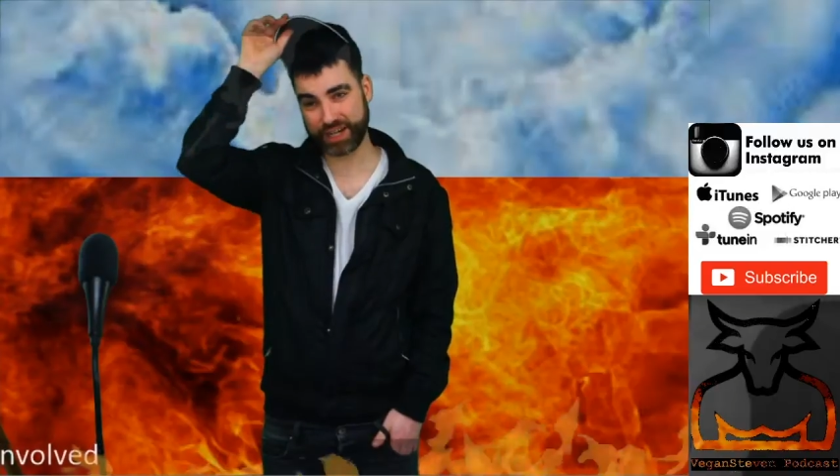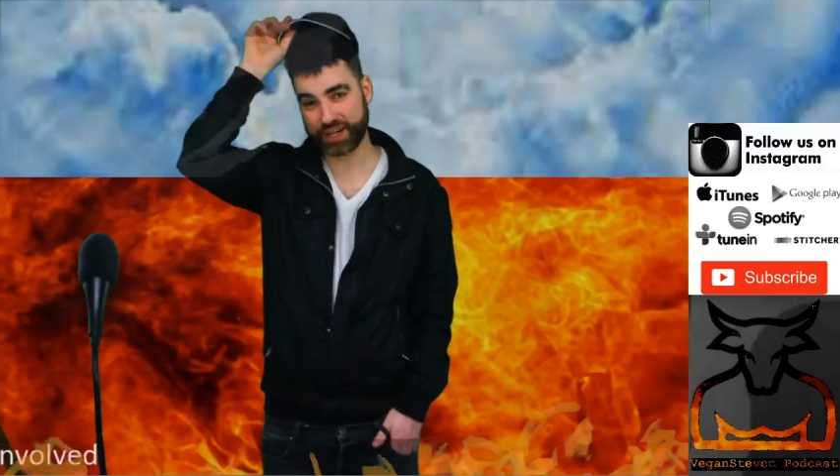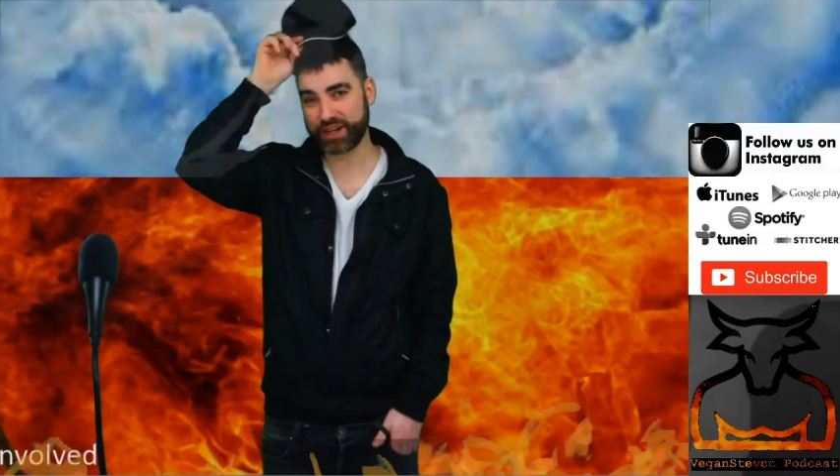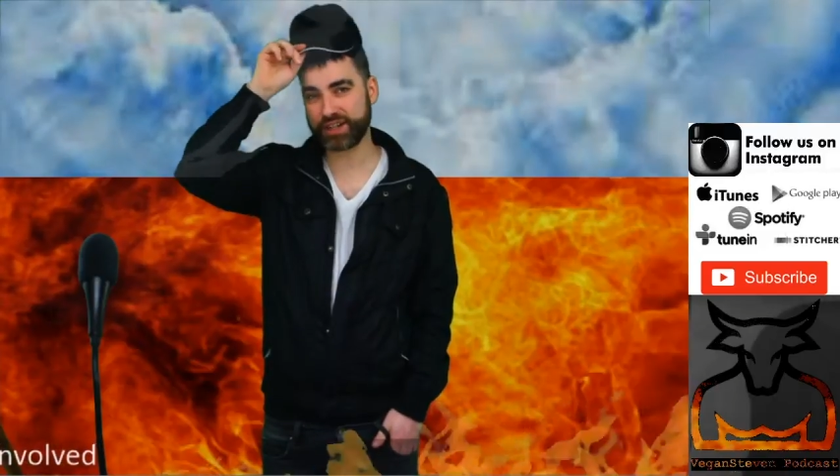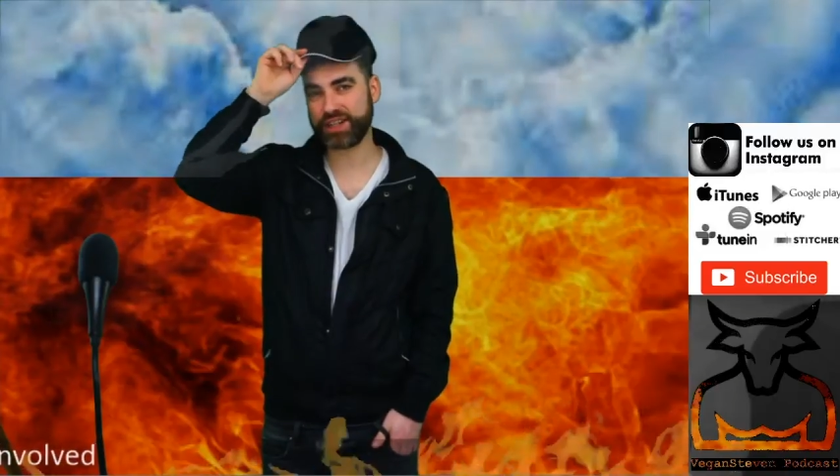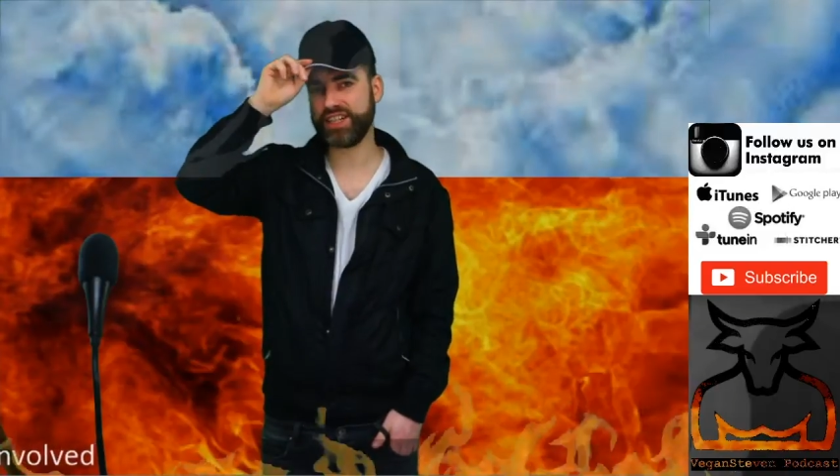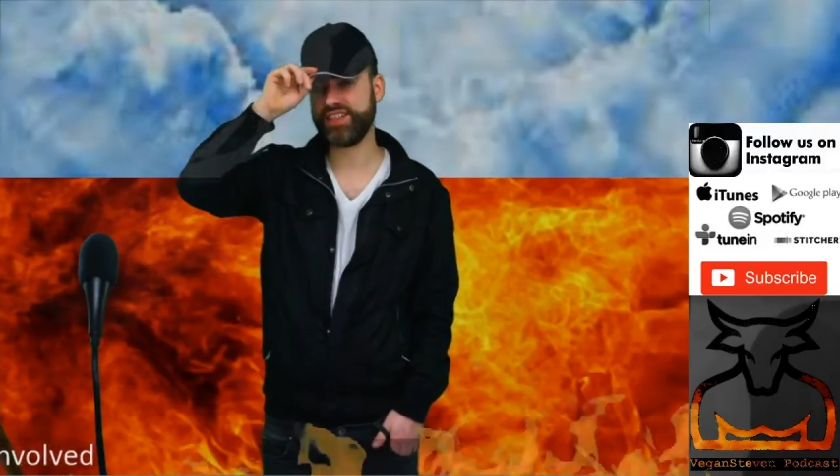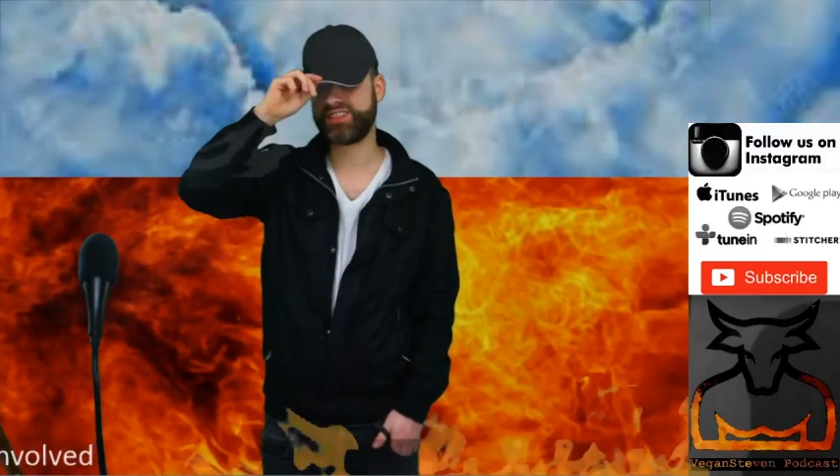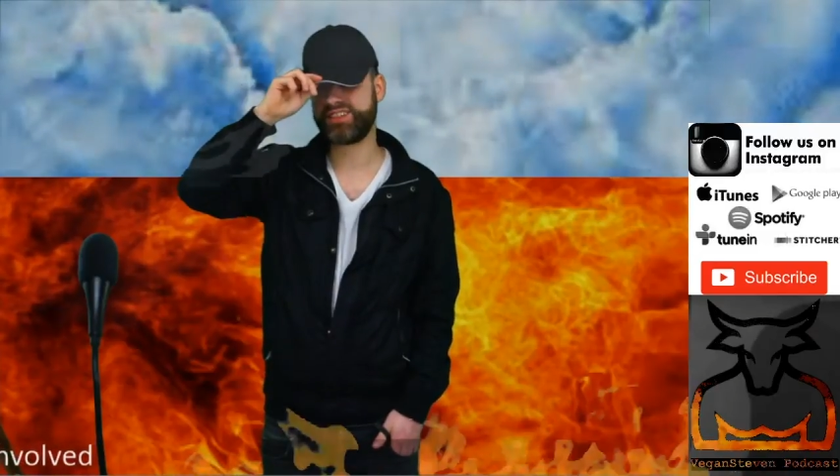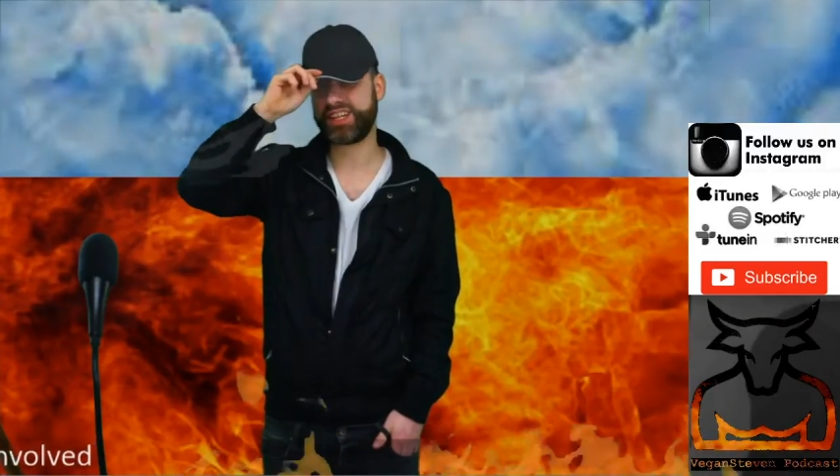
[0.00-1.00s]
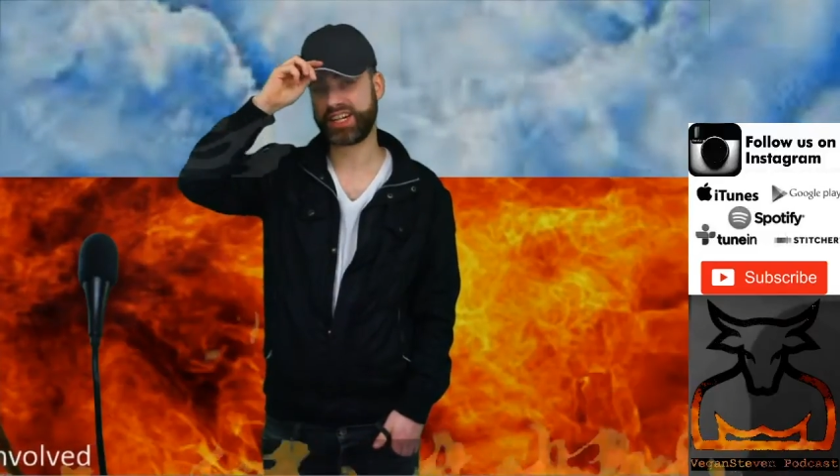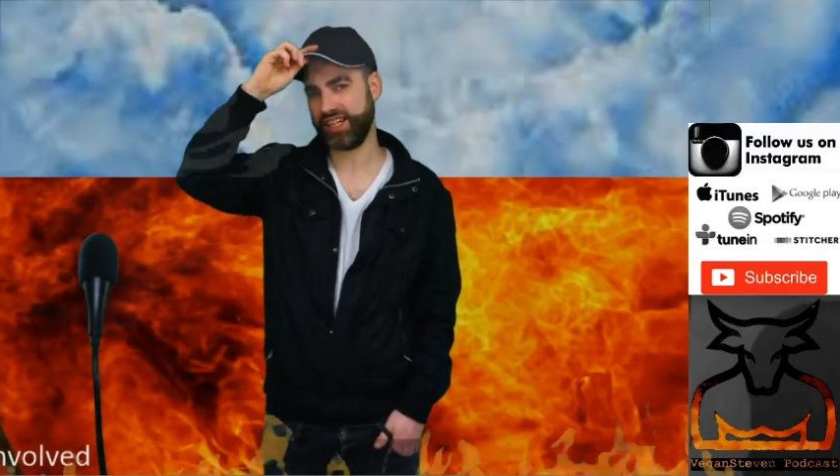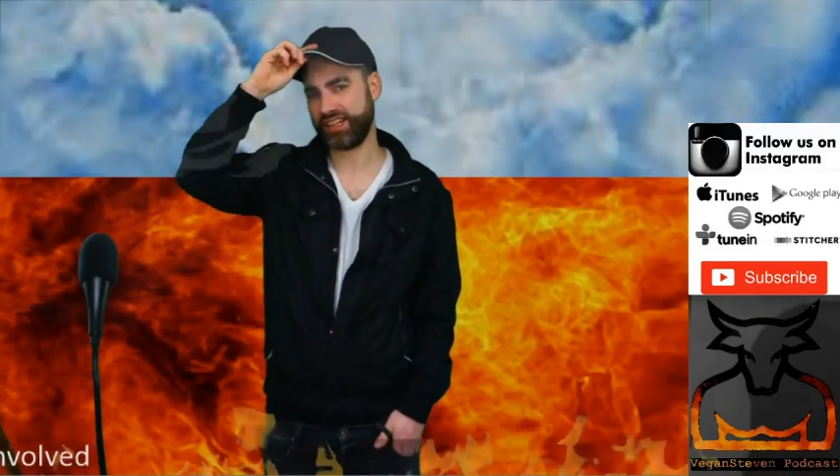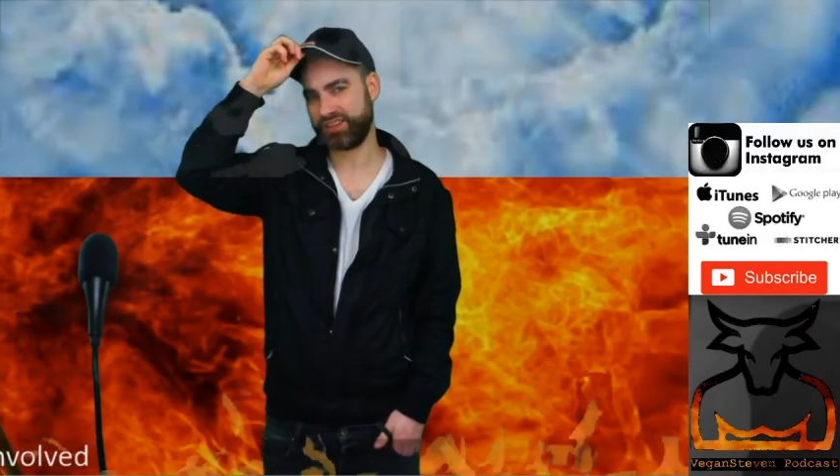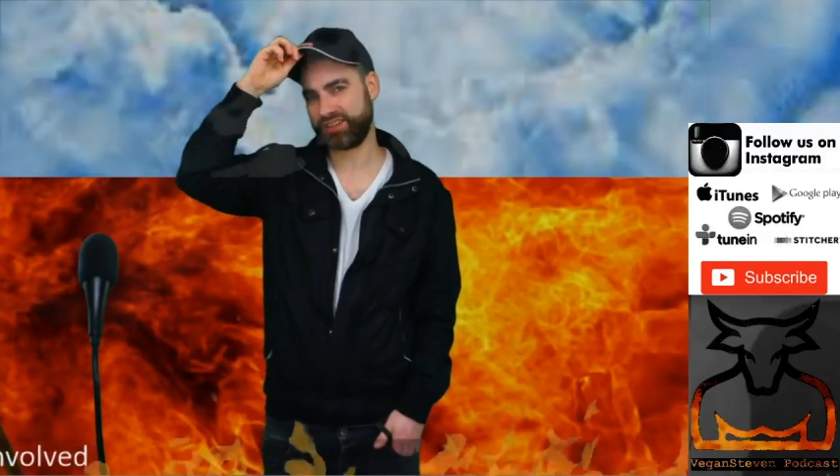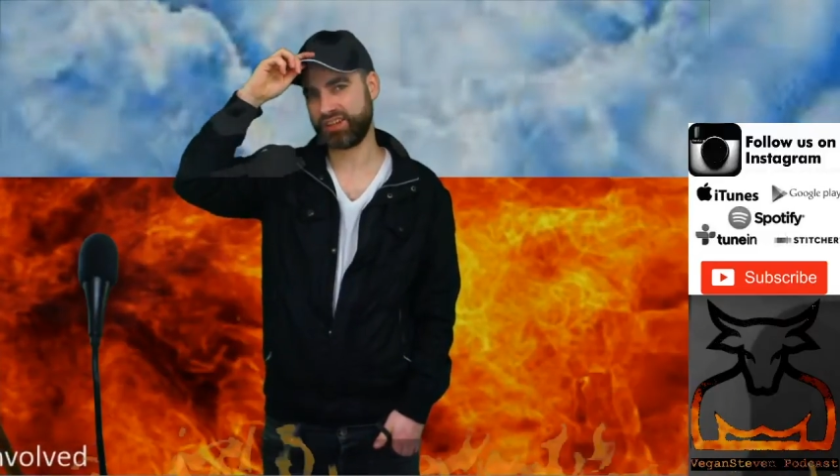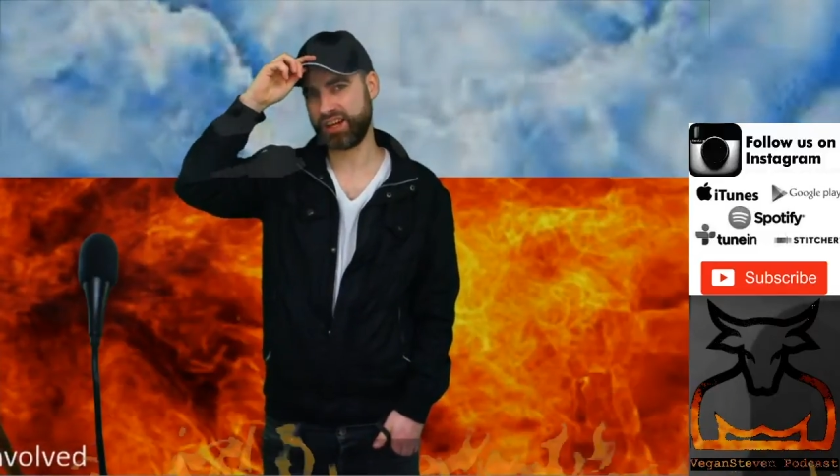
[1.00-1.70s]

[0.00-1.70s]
heard these techniques.